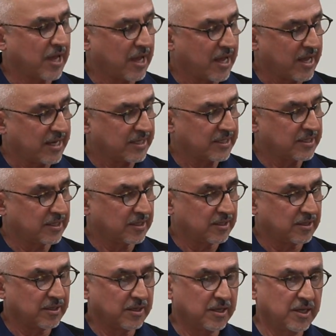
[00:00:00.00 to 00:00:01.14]
and
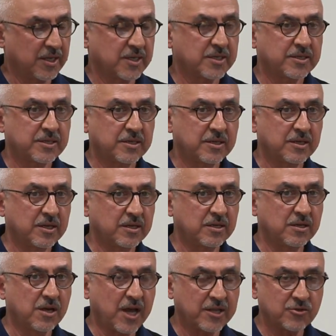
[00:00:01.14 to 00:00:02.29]
uh, it
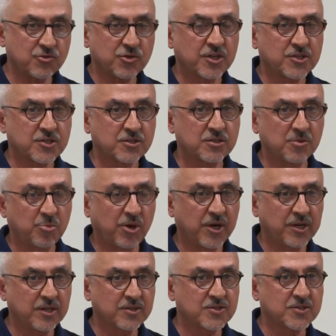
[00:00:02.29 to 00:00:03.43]
not just the
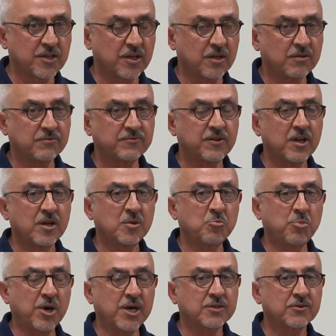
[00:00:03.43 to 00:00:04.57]
party itself,
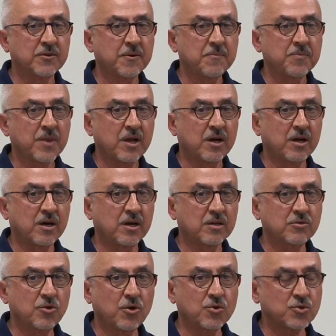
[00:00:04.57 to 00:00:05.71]
but uh,
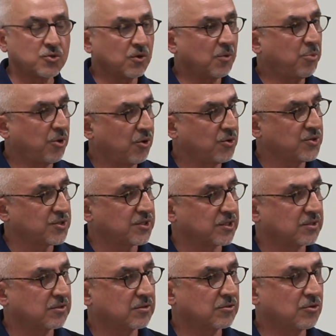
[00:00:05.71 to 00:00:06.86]
those who opposed it,
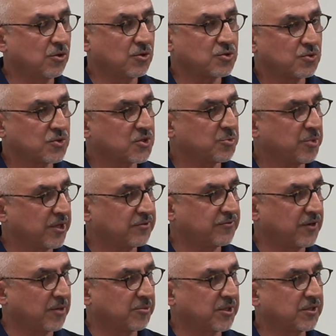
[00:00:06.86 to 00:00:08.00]
those who split
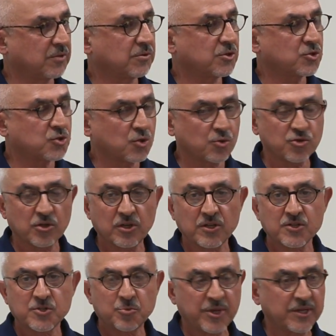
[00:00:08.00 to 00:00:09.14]
from it. There were
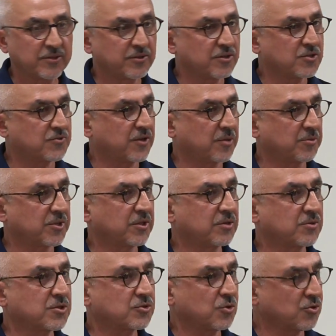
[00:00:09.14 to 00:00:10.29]
socialist splinters from it. There
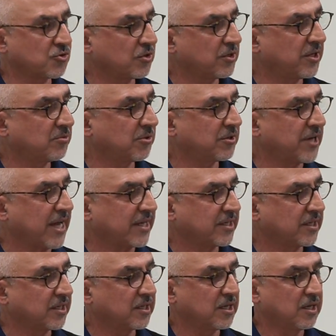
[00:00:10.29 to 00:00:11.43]
was social
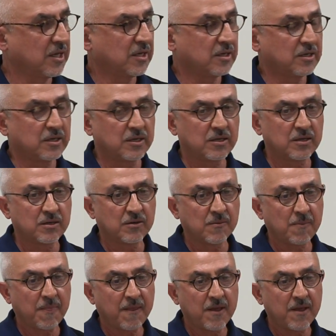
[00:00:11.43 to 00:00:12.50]
democratic, uh,